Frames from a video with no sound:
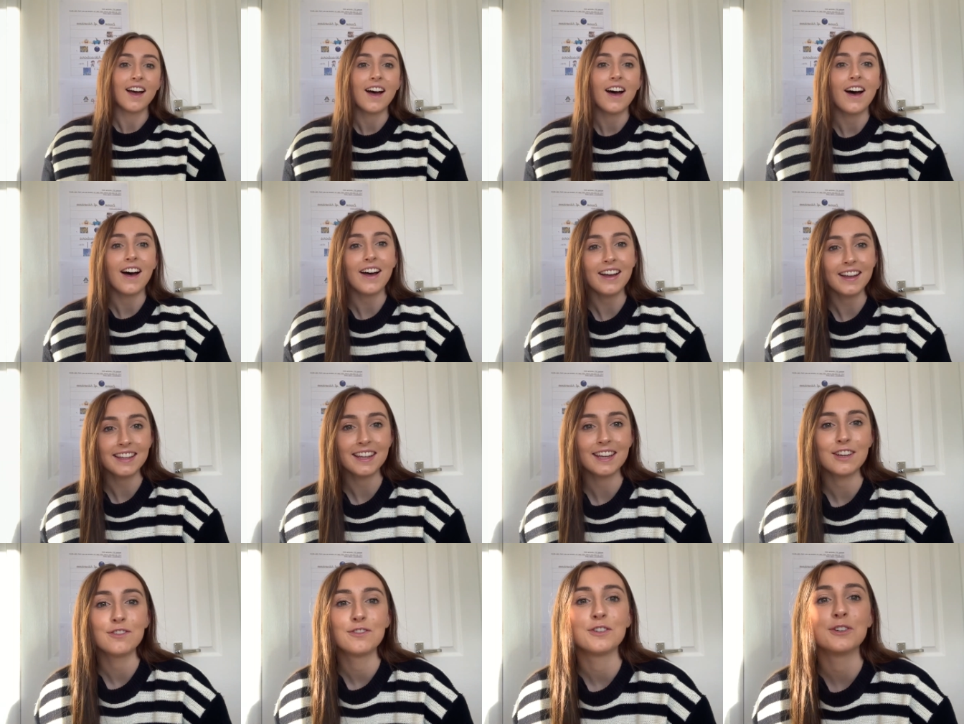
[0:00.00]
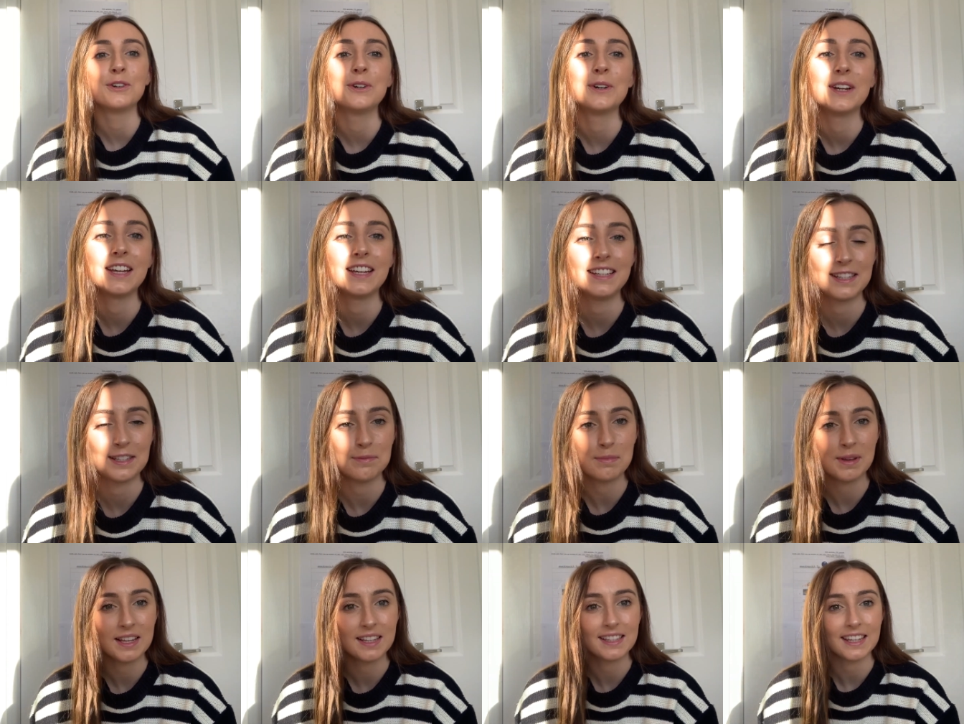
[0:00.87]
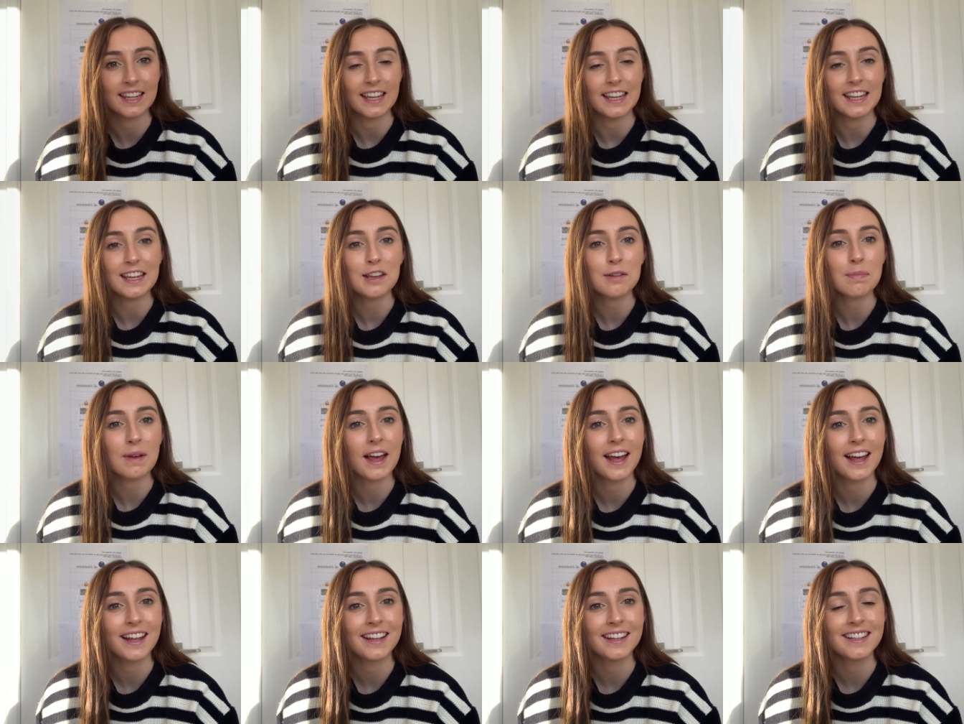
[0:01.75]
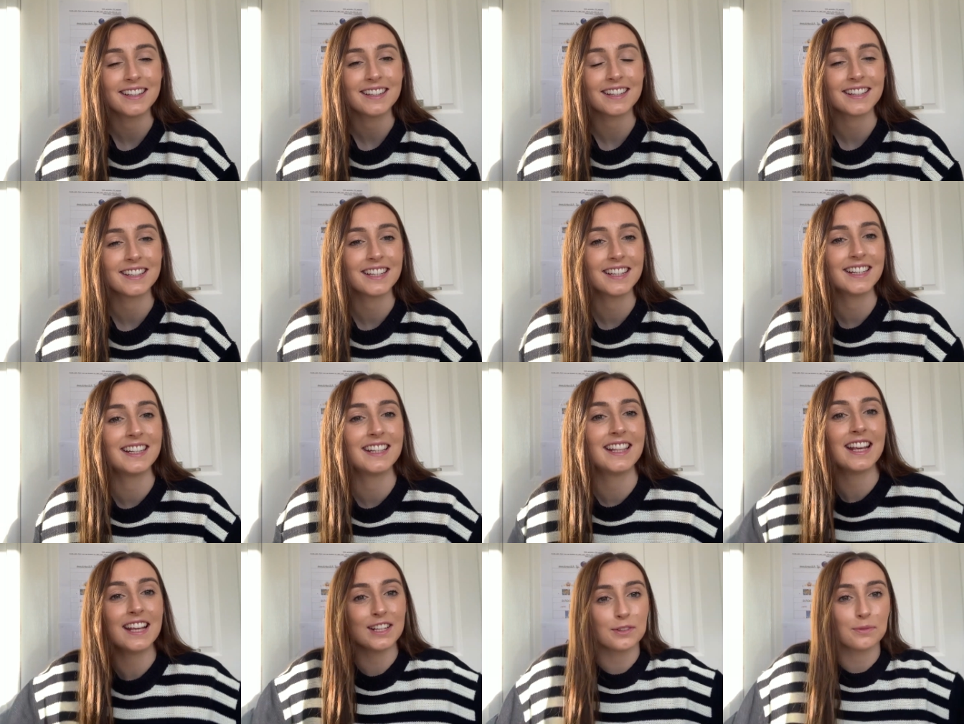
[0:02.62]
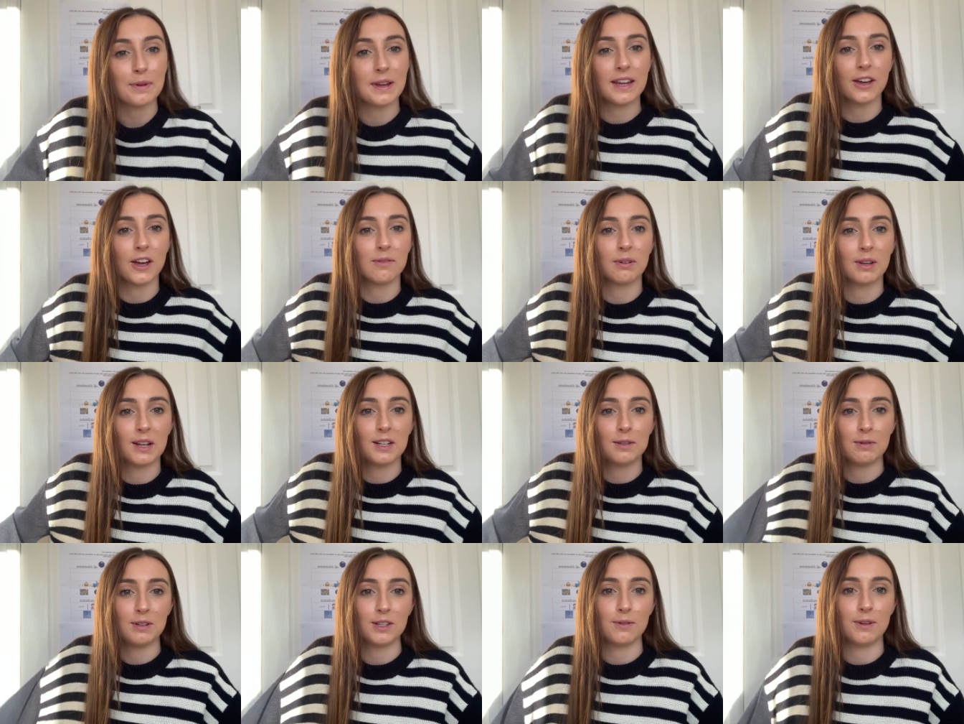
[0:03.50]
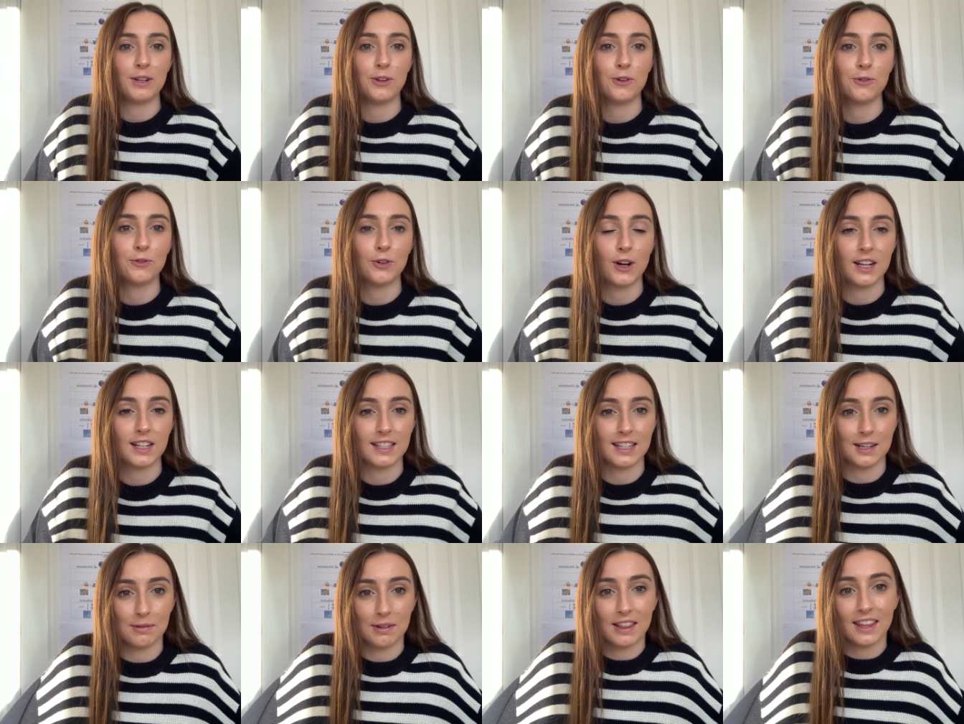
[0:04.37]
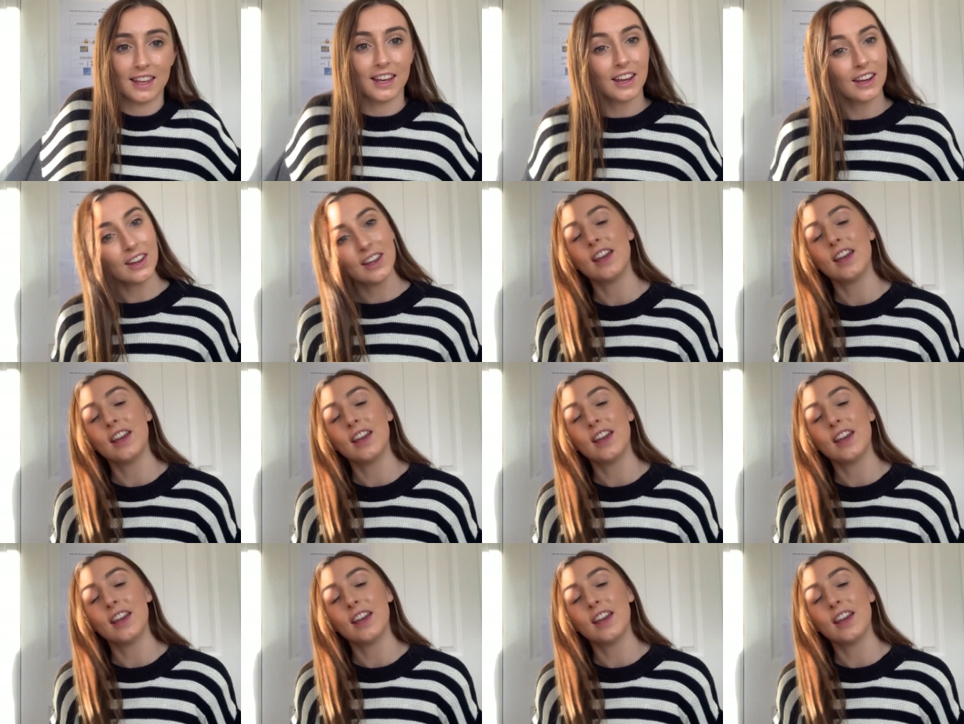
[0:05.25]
Hi Year 4, it's Miss Keep and this week I'm going to be doing your writing with you.